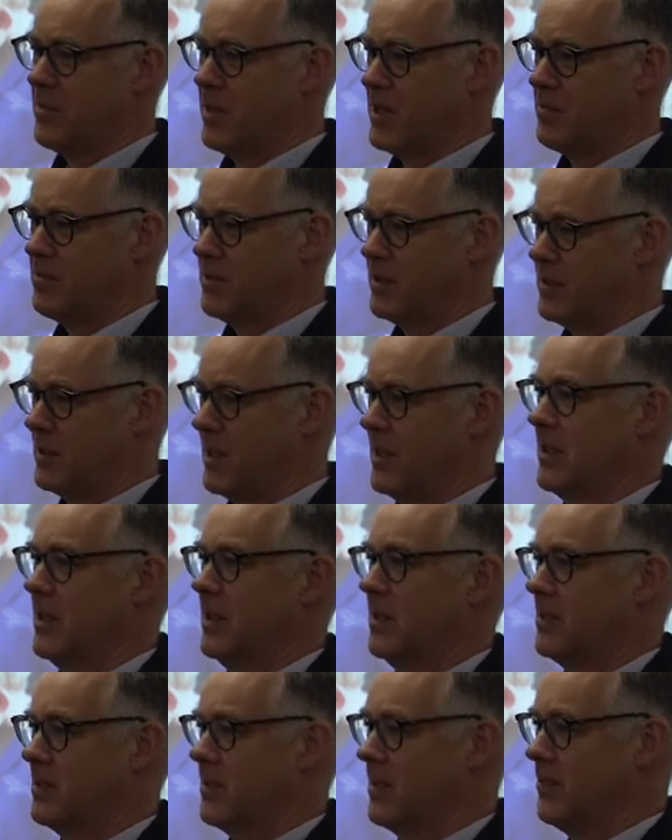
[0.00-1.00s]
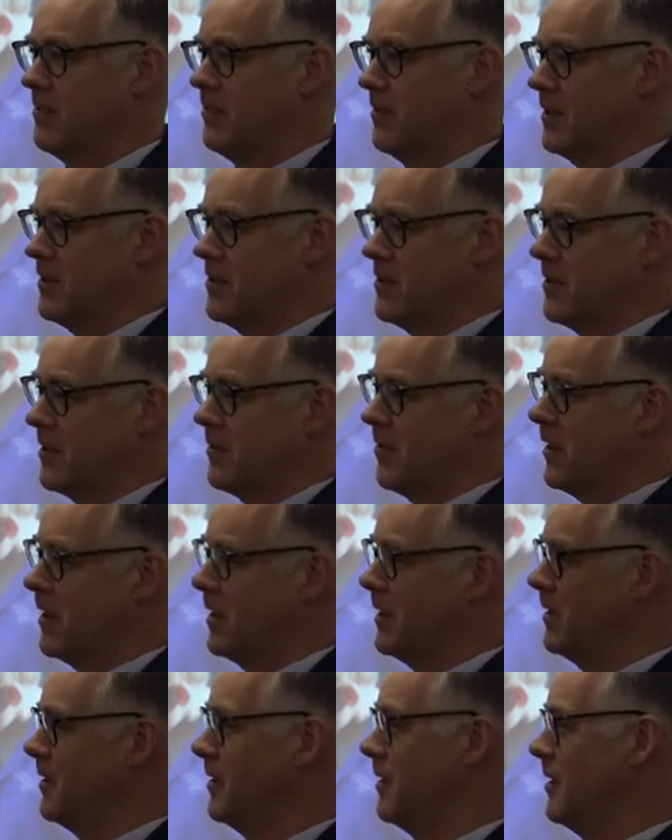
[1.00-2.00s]
people as anything. So fish
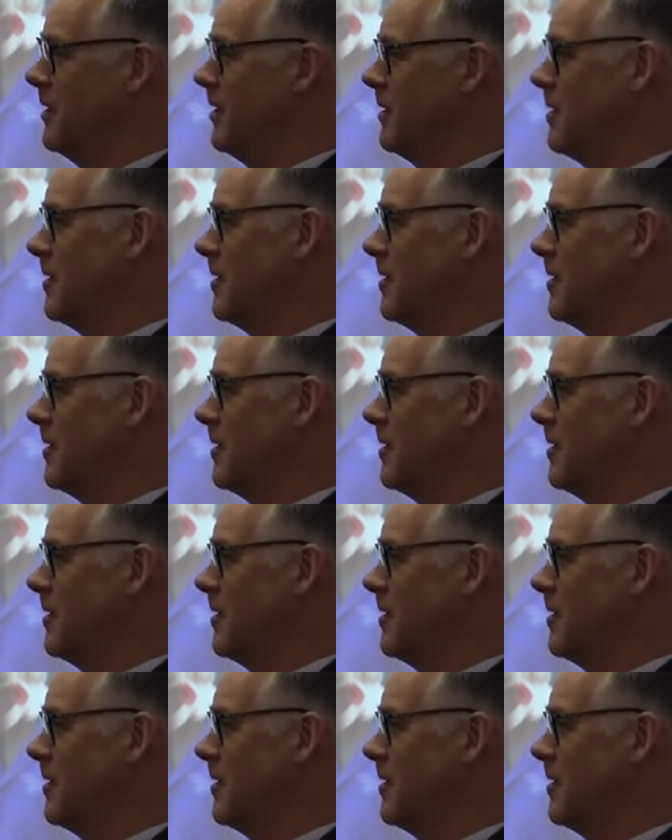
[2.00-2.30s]
survey is